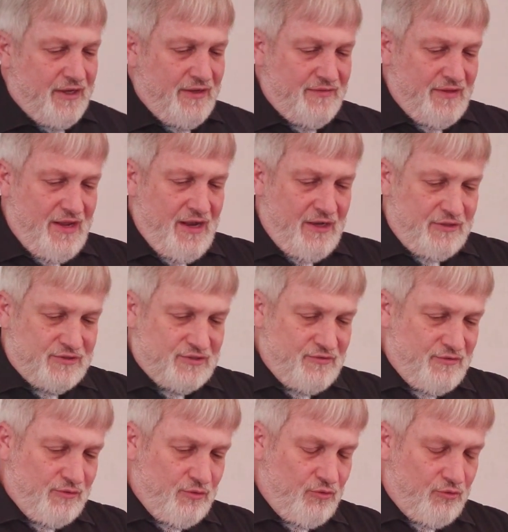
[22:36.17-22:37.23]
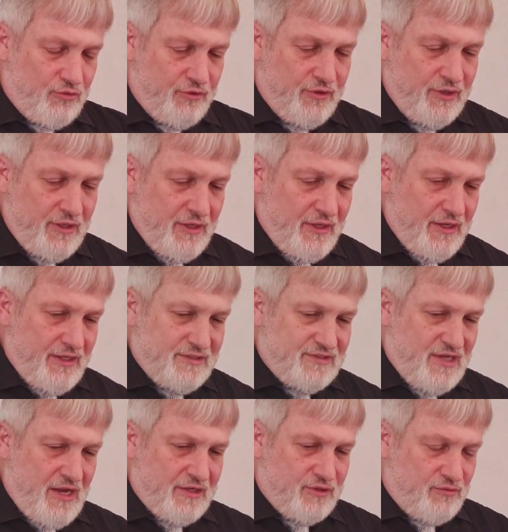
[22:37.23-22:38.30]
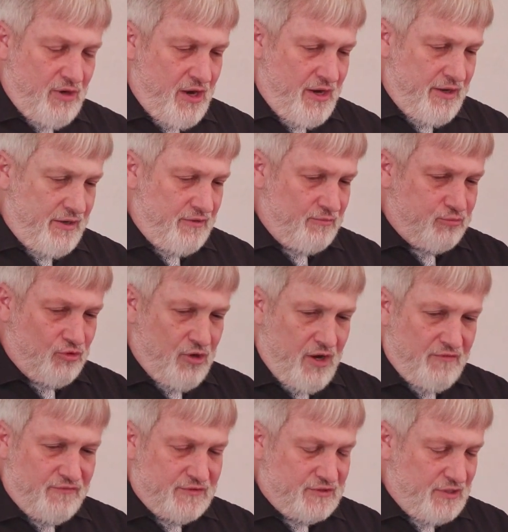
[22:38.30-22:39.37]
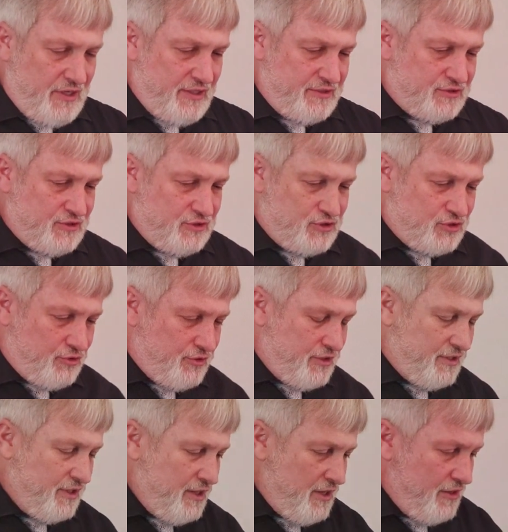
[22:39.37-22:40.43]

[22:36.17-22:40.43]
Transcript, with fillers: in the house of the Lord. And Zechariah prophesies concerning